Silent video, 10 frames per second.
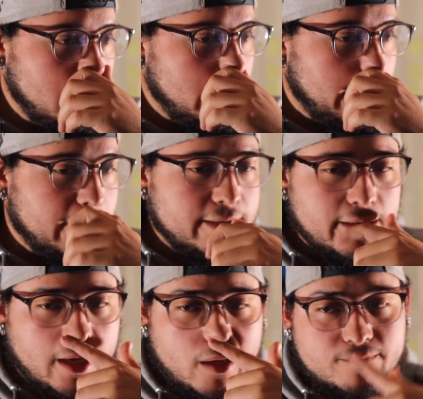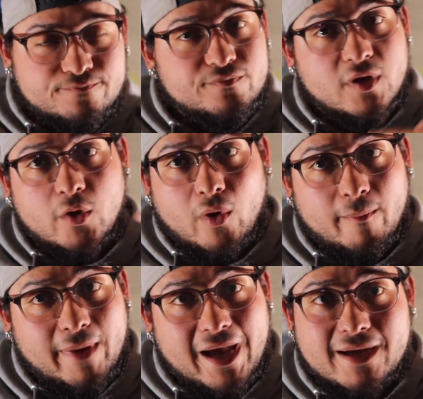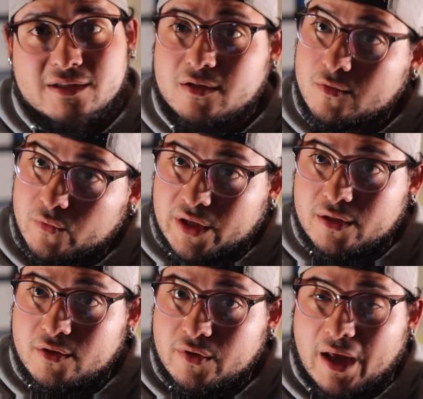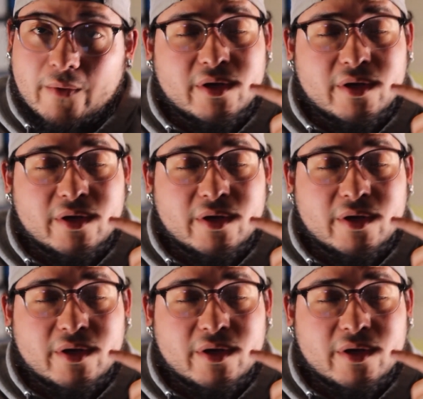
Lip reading: and you want a mask, we can do that.